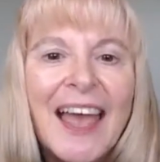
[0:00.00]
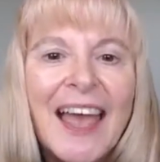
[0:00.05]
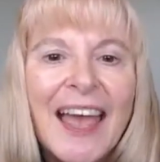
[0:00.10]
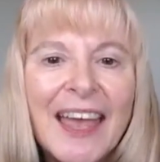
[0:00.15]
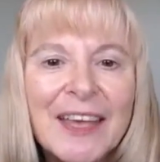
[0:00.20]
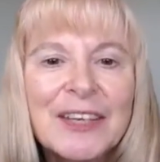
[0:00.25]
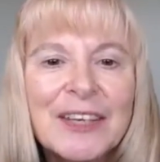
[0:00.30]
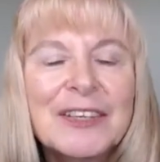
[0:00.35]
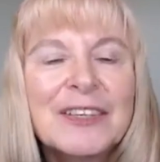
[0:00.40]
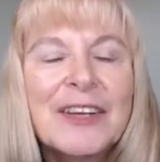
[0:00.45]

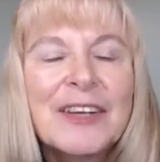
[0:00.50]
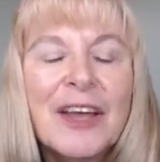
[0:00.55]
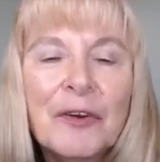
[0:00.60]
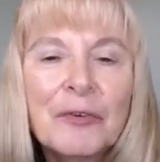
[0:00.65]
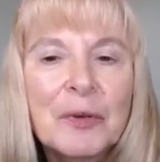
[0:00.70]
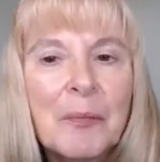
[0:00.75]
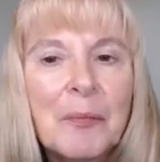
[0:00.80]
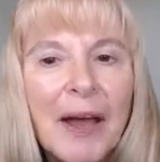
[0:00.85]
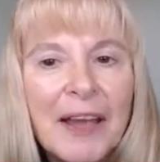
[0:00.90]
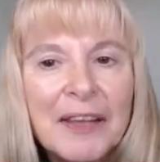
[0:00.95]
And a
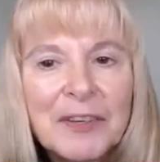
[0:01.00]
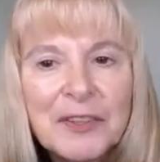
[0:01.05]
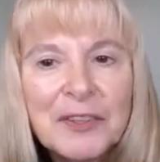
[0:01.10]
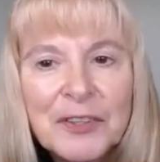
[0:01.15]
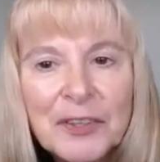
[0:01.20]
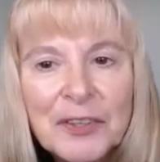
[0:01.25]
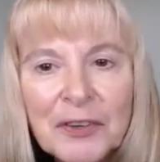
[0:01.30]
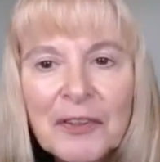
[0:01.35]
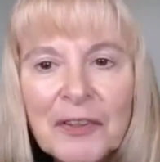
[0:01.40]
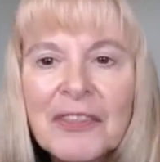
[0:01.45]

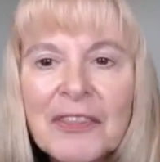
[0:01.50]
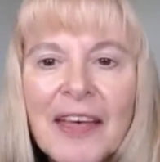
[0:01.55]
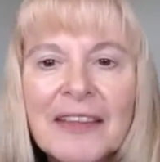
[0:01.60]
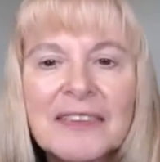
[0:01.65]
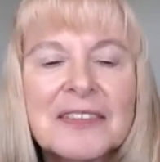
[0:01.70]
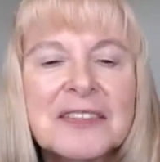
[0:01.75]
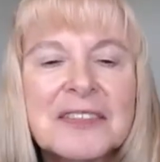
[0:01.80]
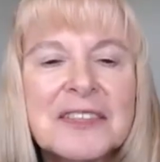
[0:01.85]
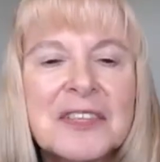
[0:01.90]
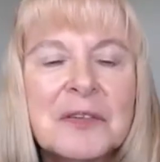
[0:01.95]
reminder that
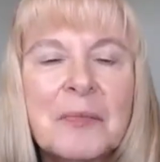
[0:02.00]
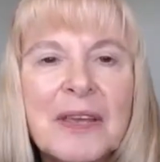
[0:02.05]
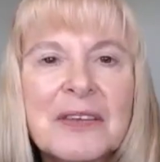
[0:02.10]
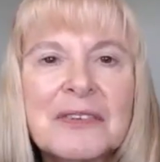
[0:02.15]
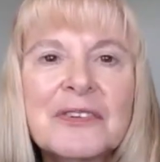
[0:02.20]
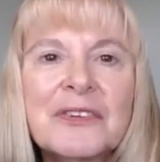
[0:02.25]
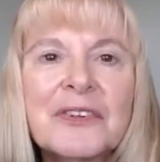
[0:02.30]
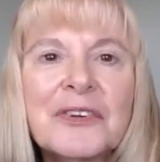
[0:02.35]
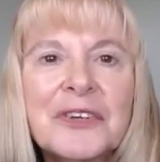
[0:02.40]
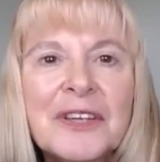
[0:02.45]
the
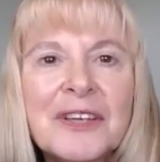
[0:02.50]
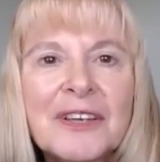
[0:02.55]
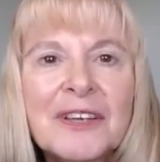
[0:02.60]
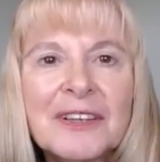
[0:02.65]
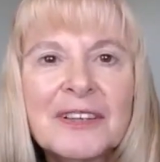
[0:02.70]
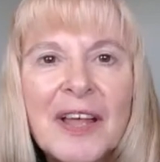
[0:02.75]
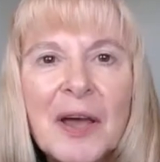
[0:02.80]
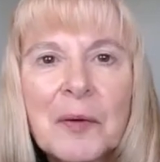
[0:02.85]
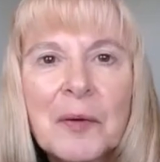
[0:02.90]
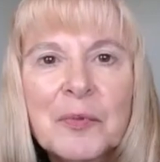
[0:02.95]
Team-Based Learning
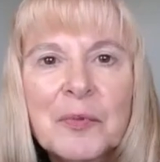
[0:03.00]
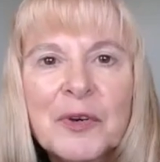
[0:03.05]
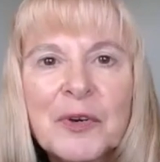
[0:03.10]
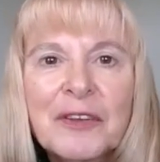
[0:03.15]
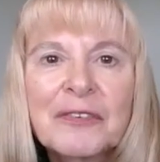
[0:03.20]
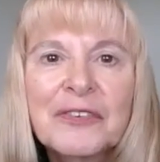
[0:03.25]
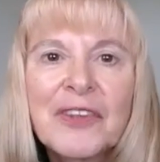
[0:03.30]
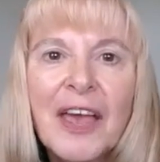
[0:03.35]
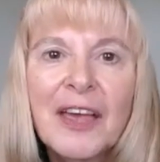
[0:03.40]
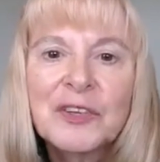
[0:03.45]

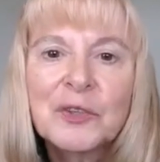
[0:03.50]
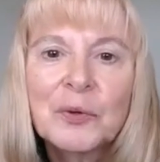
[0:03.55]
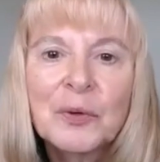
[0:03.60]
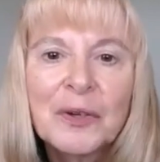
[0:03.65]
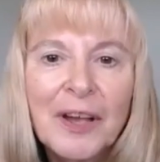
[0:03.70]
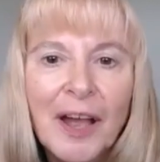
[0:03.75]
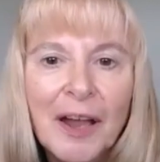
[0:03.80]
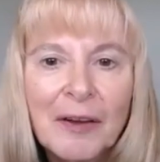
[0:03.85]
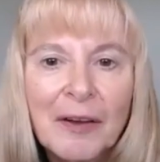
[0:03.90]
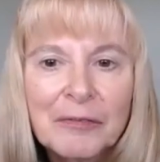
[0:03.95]
Collaborative's
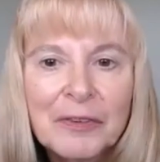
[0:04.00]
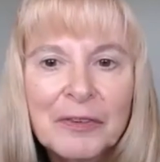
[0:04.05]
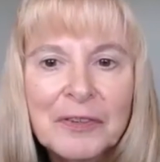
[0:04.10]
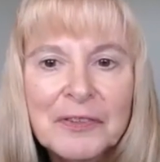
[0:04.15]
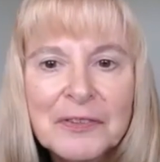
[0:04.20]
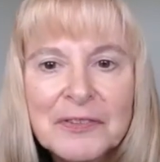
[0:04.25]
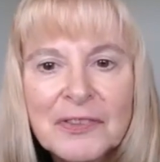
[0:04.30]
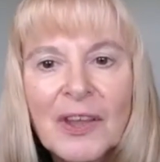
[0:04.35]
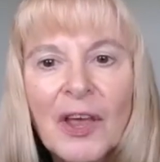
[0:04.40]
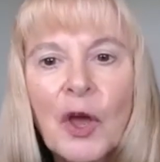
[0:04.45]
annual
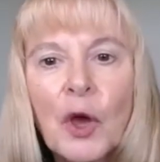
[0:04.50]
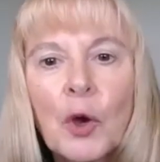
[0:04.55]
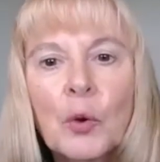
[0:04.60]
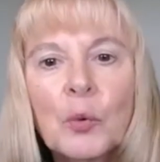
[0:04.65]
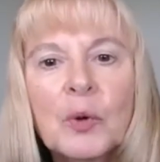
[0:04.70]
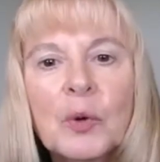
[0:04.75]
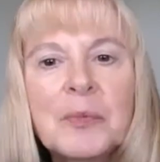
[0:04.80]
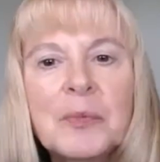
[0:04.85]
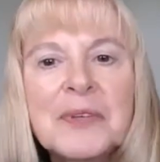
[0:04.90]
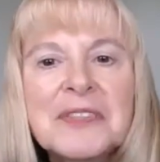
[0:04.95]
conference
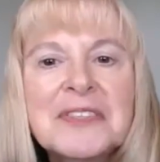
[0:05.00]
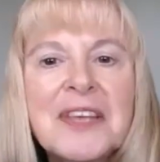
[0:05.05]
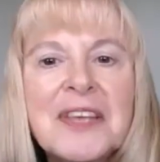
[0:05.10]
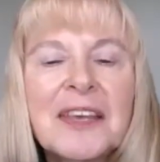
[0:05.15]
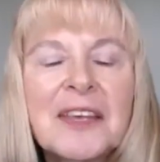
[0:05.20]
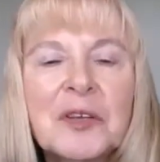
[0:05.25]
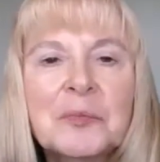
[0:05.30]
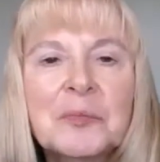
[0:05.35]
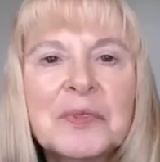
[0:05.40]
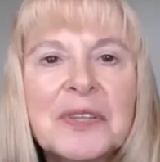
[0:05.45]
will be
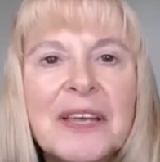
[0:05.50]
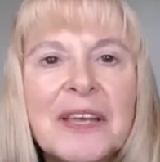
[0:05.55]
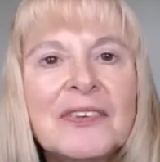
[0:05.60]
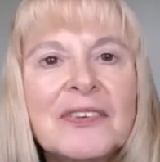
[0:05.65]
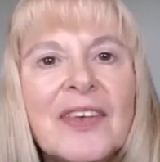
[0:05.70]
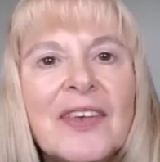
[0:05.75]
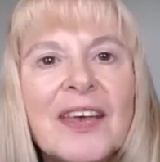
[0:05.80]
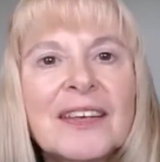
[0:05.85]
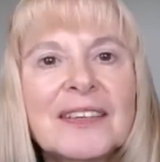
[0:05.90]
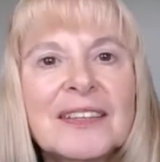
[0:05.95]
taking
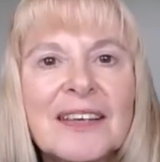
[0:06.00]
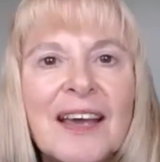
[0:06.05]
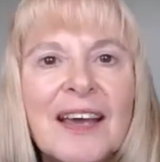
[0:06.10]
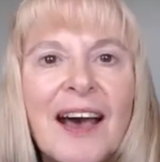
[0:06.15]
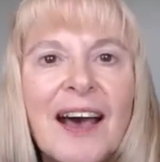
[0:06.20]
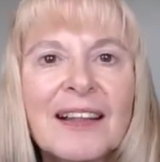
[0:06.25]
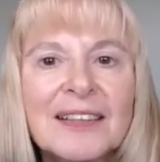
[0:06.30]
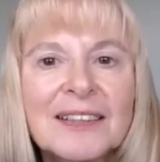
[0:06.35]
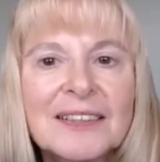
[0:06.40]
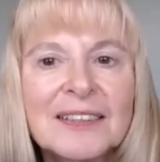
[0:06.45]
place at
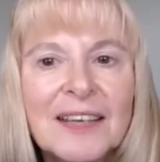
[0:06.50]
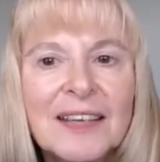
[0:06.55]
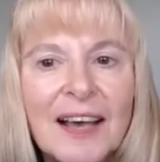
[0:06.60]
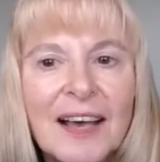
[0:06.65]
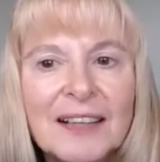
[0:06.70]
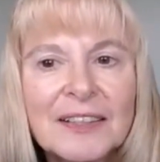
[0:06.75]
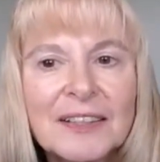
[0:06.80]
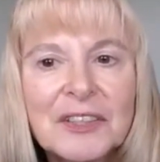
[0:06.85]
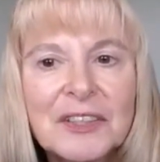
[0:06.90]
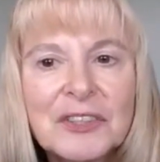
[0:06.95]
Collin
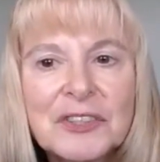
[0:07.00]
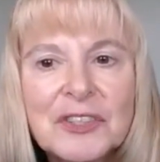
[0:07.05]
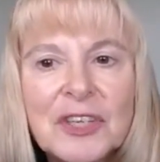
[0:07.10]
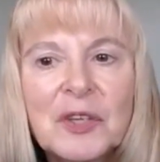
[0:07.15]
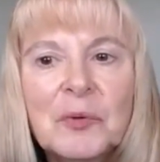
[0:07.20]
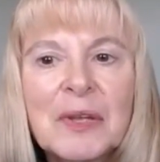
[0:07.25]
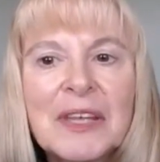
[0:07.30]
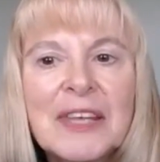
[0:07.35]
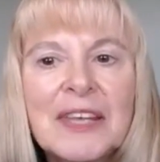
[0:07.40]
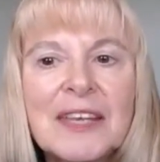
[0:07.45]
College
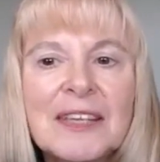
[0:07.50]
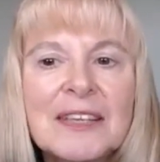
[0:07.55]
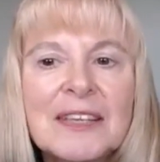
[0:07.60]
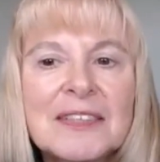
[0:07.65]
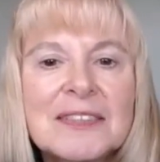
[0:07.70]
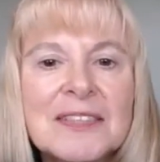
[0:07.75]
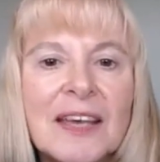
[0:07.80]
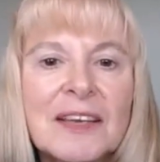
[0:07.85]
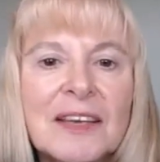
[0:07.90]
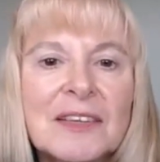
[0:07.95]
in
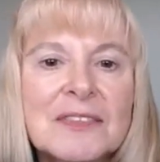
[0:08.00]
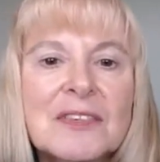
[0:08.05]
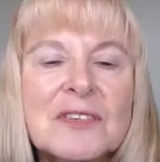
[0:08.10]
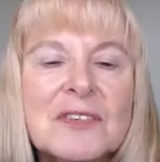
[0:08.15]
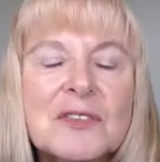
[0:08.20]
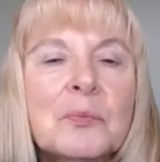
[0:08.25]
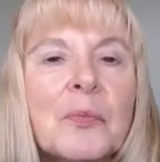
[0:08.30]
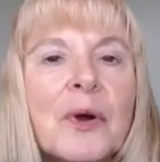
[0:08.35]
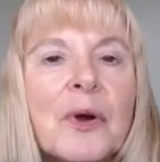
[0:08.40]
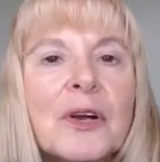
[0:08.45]
McKinney,
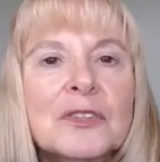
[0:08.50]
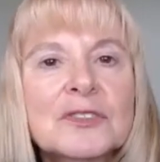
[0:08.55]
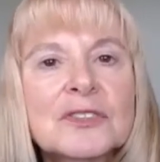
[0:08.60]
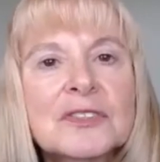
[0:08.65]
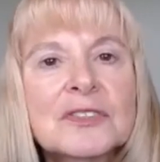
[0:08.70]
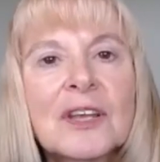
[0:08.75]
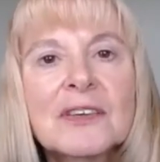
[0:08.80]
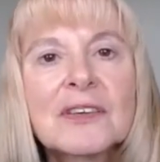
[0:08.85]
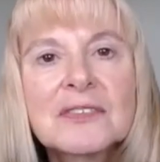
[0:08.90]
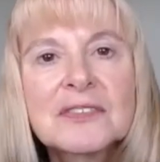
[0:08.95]
Texas,
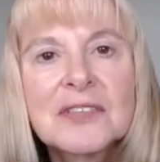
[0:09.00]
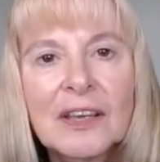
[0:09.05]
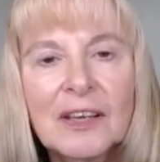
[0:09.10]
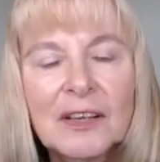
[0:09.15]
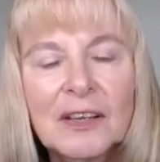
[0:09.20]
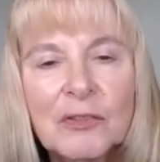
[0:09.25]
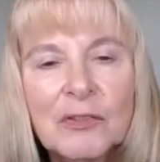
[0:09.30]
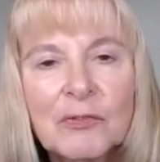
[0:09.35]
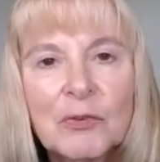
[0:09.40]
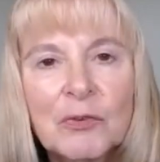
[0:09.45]
March
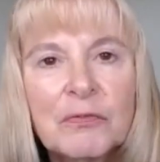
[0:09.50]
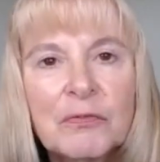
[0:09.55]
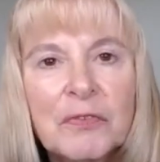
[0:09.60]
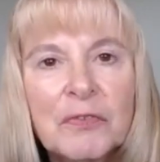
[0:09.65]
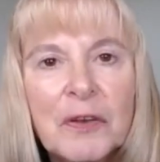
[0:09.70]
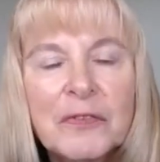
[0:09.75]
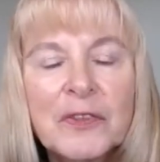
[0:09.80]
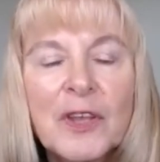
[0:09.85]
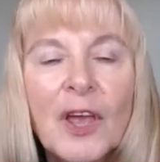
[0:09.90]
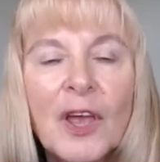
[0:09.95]
2nd through
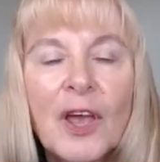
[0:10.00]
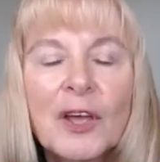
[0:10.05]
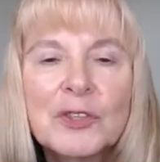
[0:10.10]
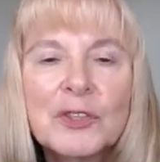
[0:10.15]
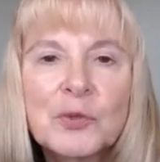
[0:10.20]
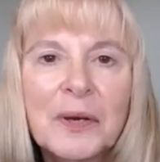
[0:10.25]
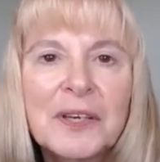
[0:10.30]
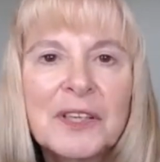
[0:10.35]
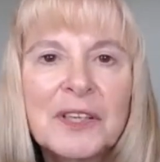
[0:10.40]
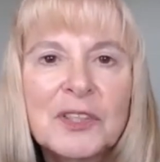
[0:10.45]
5th,
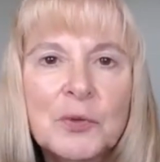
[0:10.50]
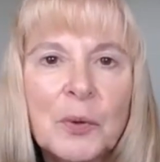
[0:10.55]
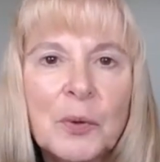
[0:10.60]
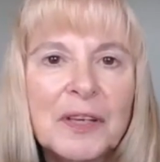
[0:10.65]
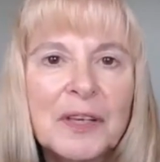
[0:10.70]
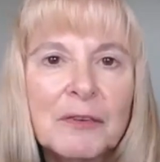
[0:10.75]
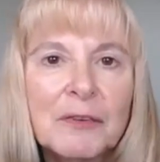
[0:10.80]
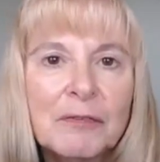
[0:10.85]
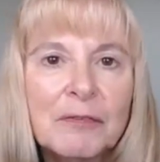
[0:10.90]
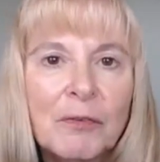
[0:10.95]

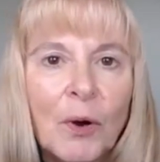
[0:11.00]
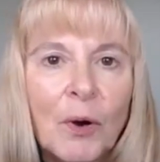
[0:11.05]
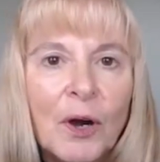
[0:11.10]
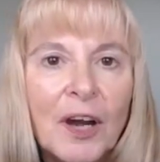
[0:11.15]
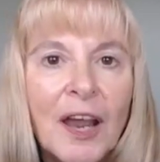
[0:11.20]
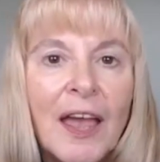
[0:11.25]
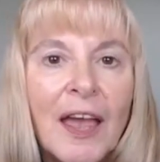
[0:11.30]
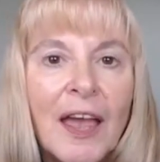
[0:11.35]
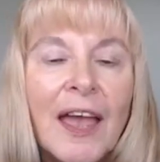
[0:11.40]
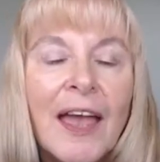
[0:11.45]
2024.